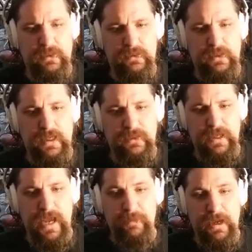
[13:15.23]

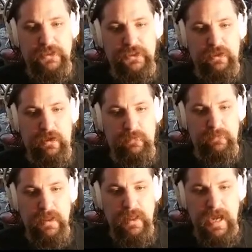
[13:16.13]
lately, I'm not sure.
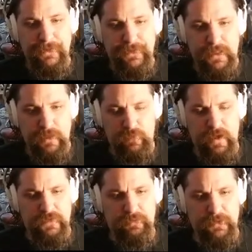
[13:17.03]
I think it
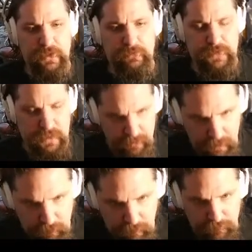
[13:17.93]
was, but don't take
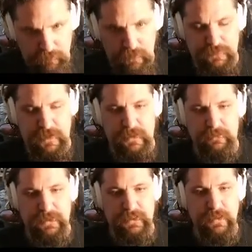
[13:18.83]
my word for it, because I
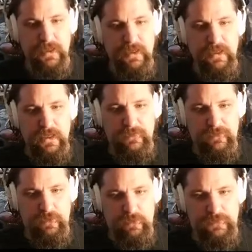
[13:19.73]
could be,
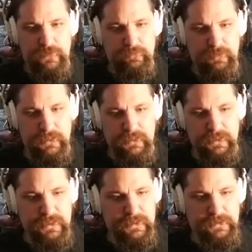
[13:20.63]
of course,
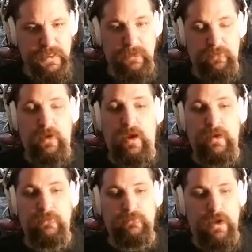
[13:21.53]
completely dead
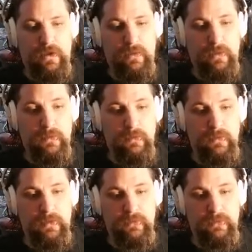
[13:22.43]
wrong. Whoa, whoa, whoa, whoa.